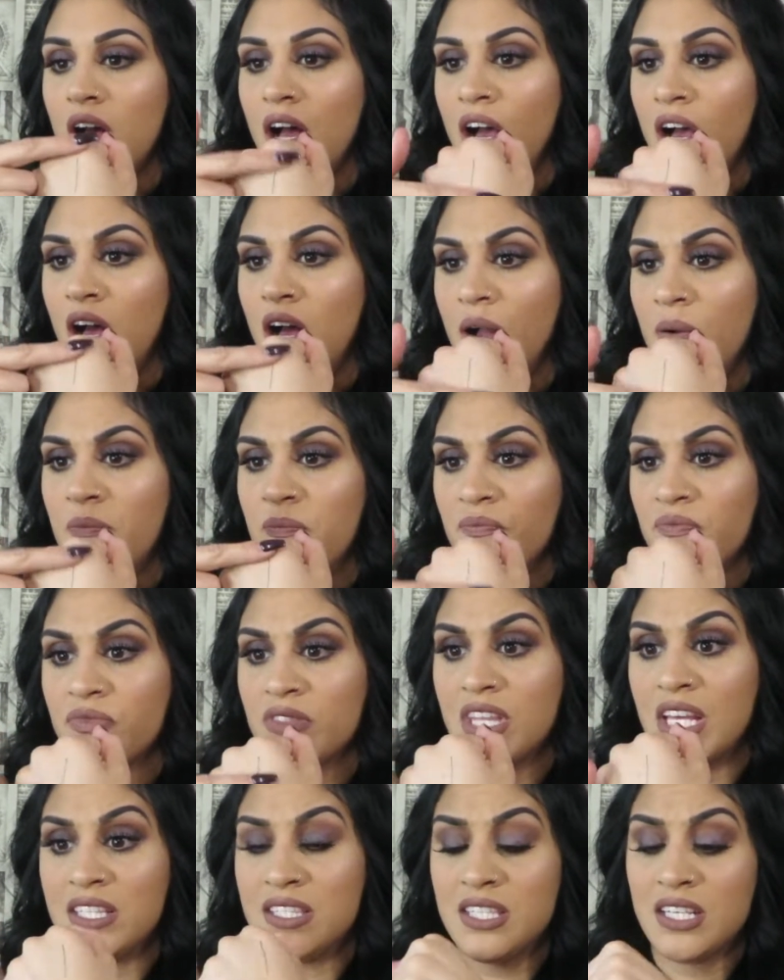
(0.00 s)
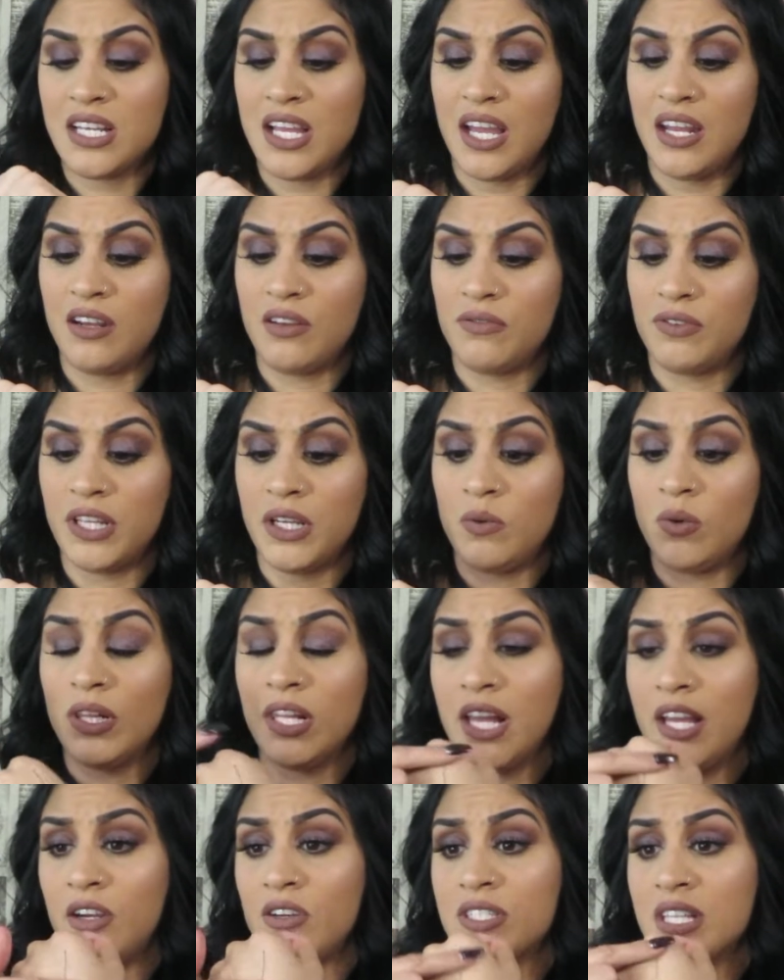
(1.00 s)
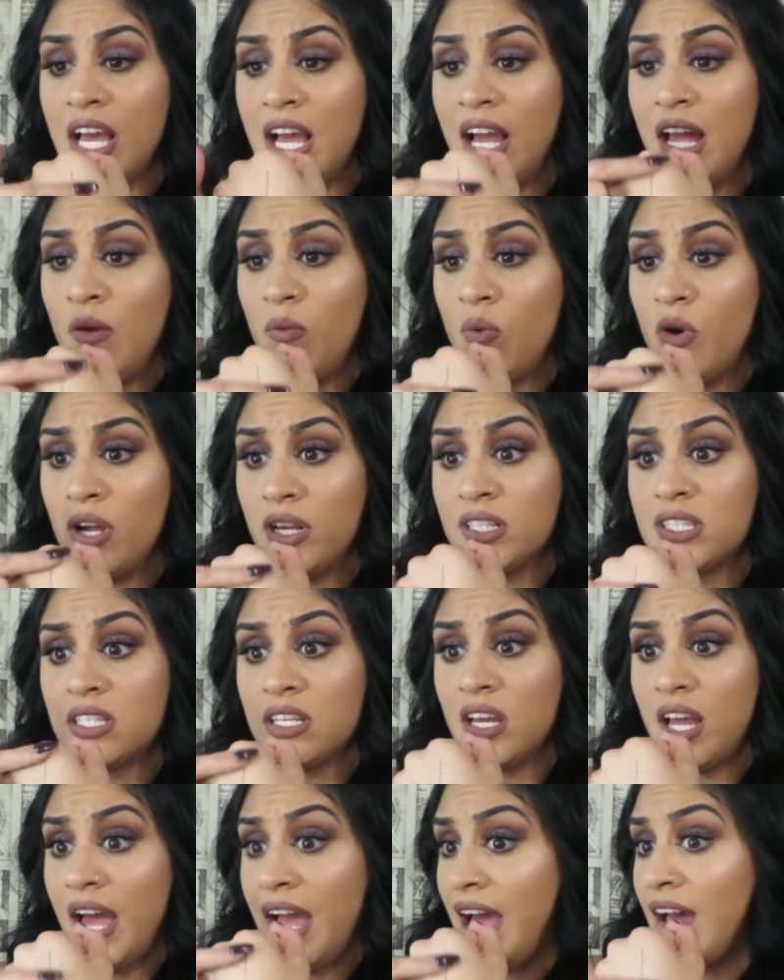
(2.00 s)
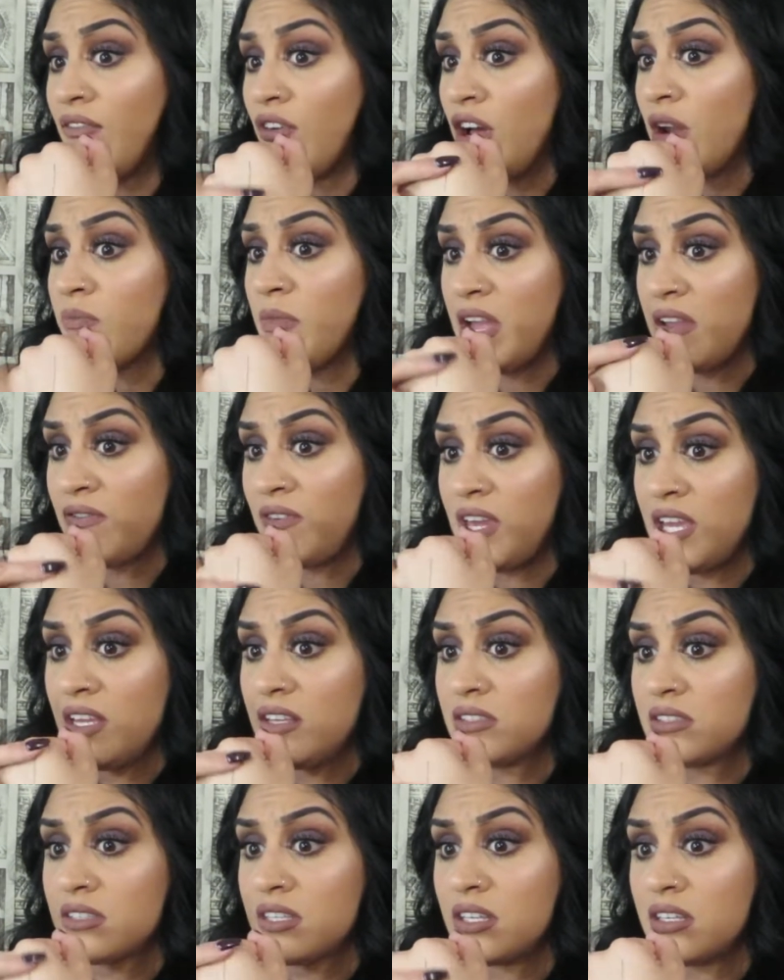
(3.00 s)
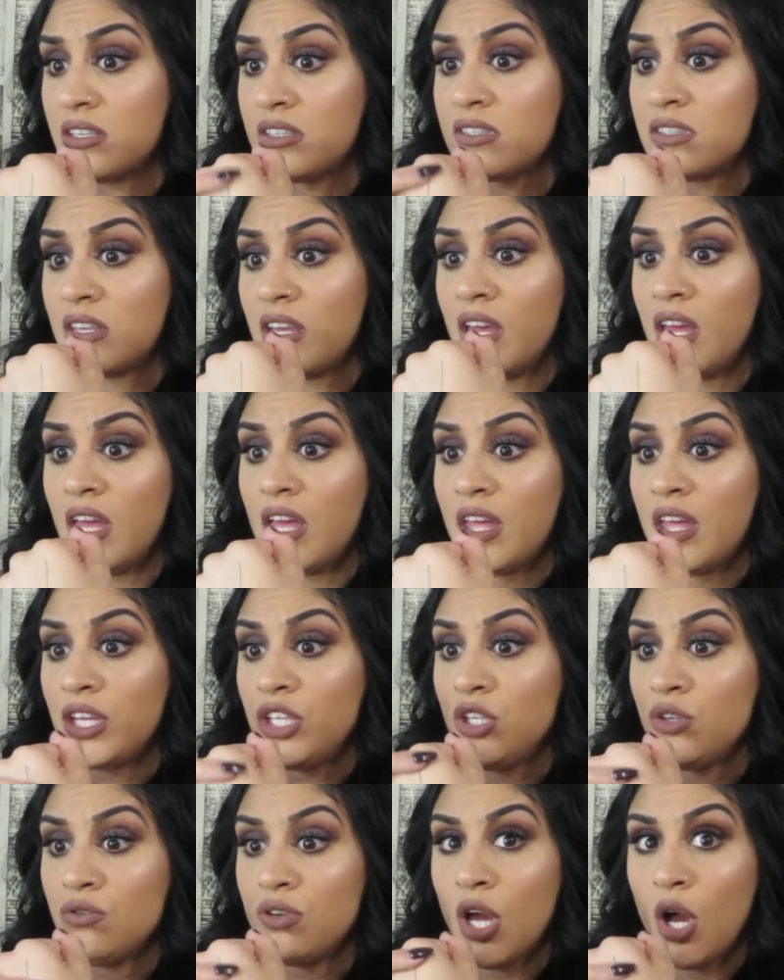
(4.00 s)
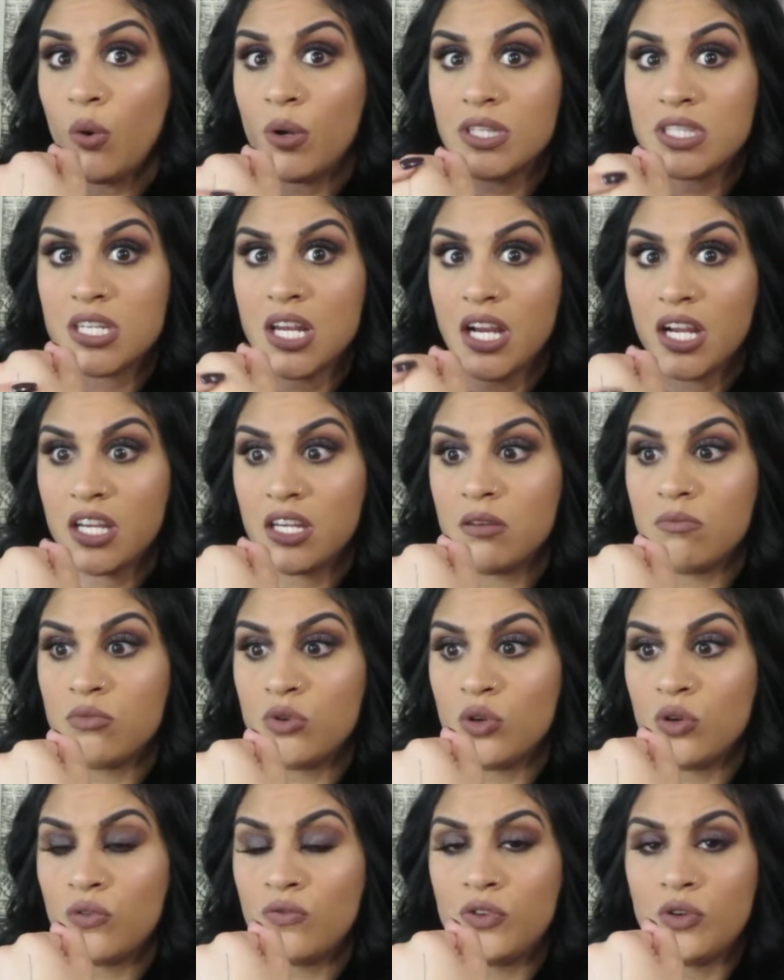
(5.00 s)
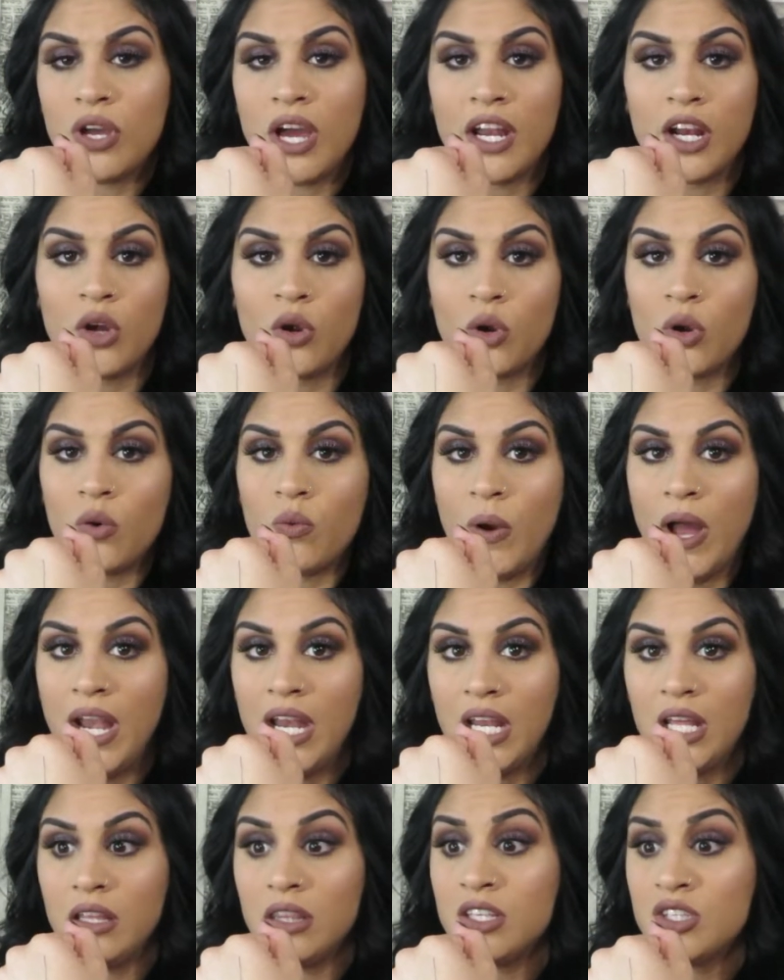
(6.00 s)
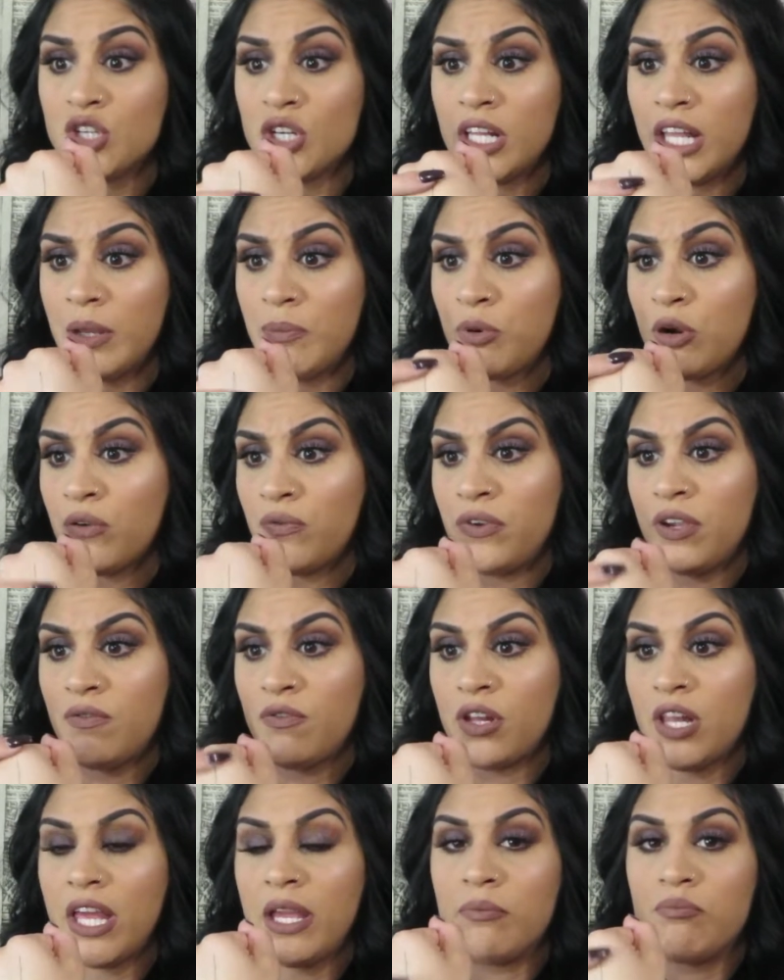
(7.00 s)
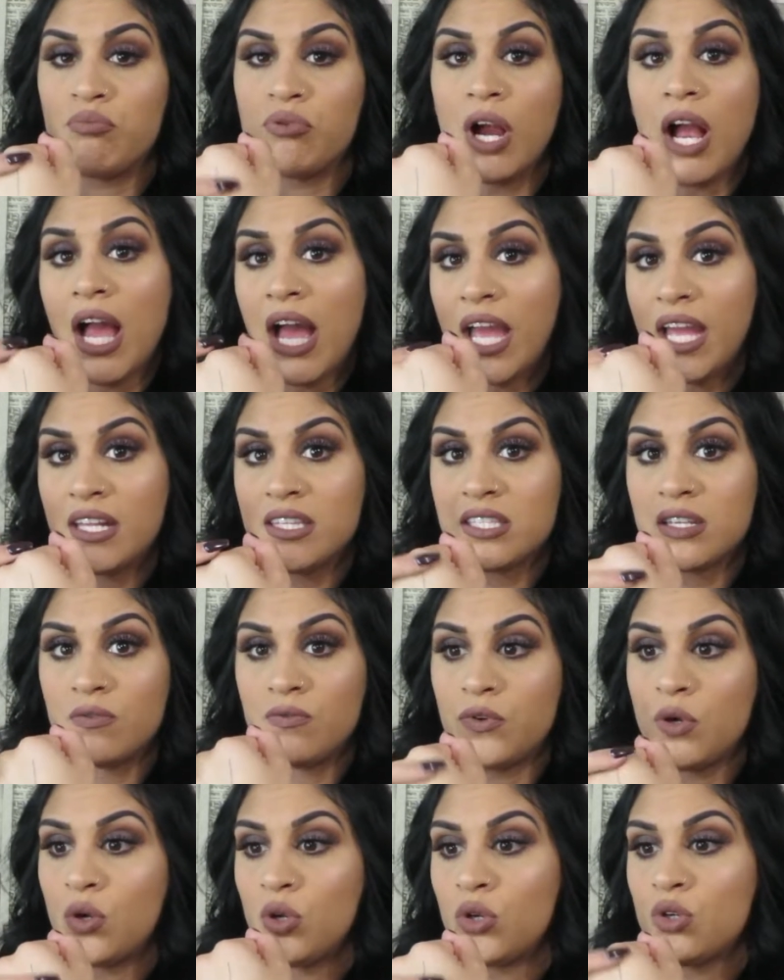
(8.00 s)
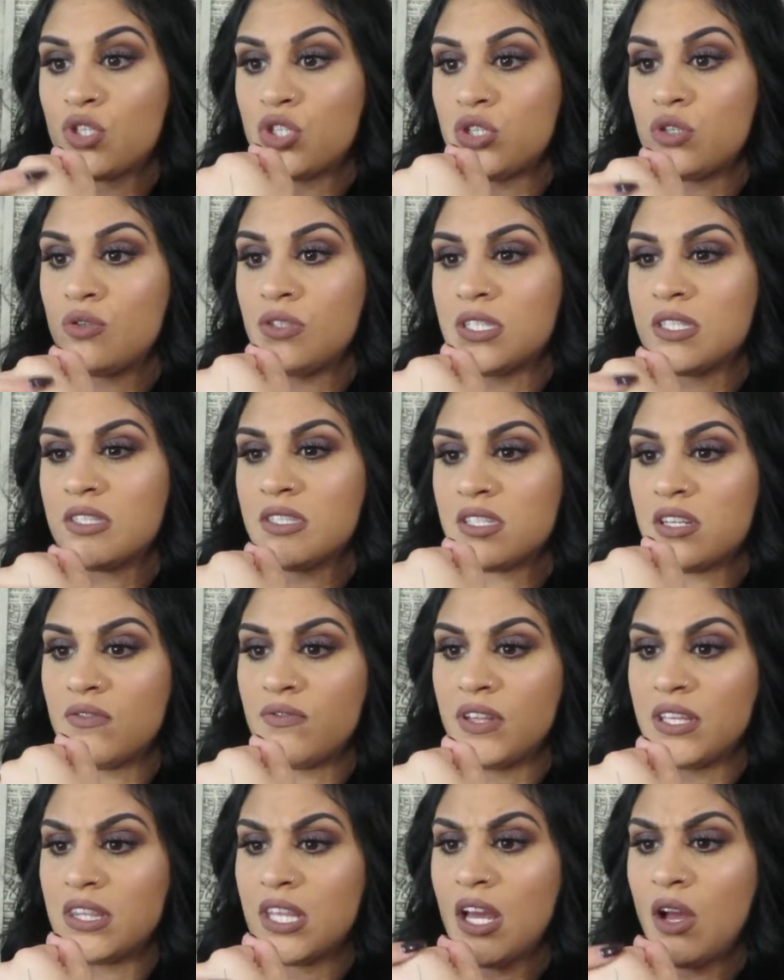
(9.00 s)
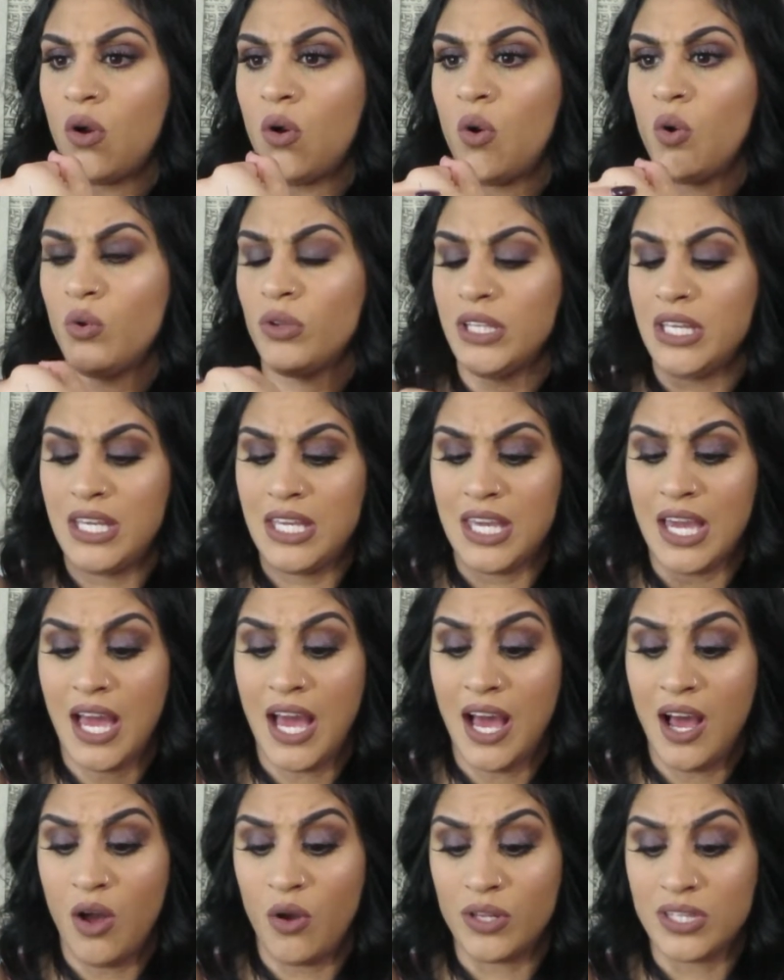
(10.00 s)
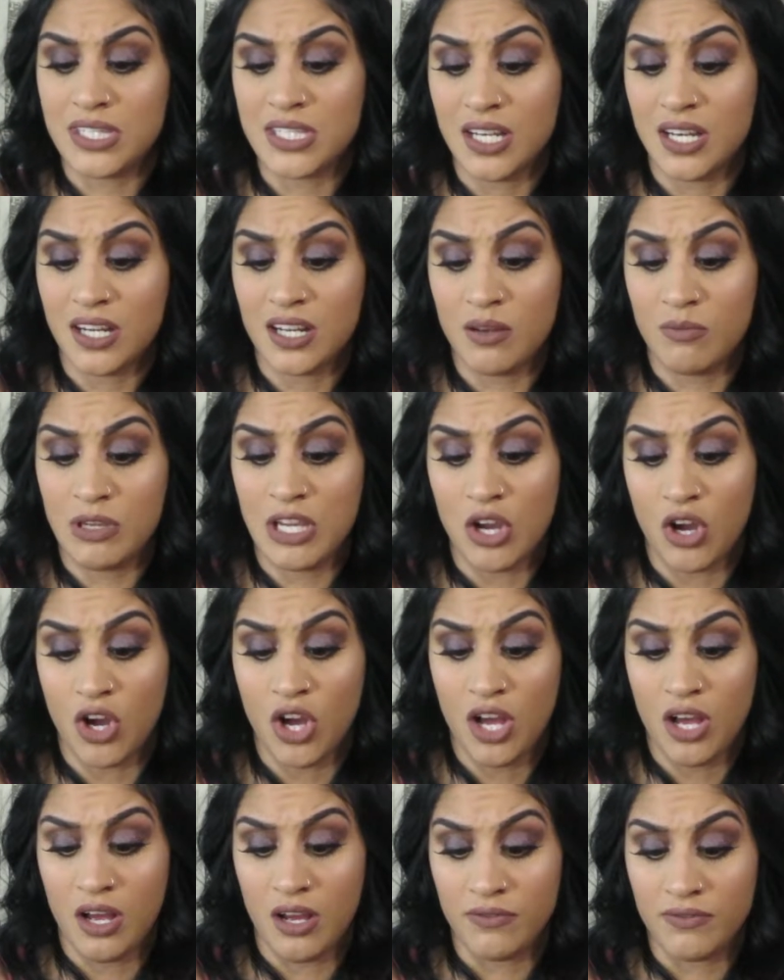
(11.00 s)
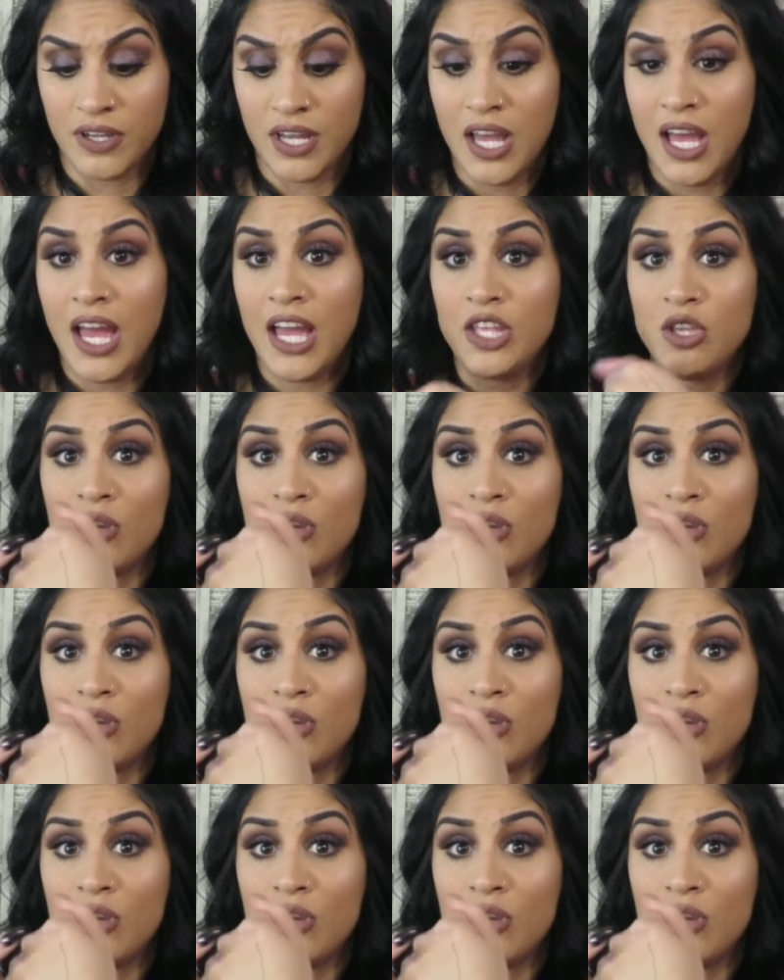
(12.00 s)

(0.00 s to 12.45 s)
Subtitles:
That's the kind of liquid liners I want to have on my face, because you know it's not gonna move. You gotta go to a wedding. These are like perfect for like brides and photo shoots and stuff like that. Holy cow, it's not coming off.